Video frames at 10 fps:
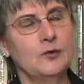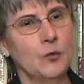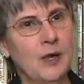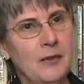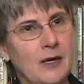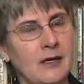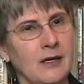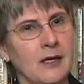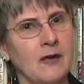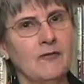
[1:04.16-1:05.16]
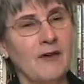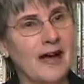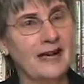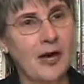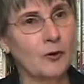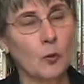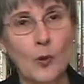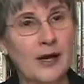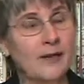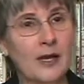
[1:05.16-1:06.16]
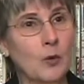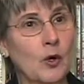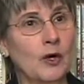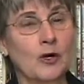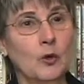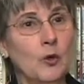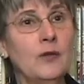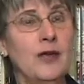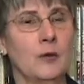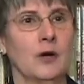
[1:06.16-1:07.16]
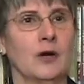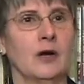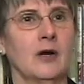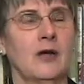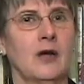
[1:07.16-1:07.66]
women, find out where they were and who they were,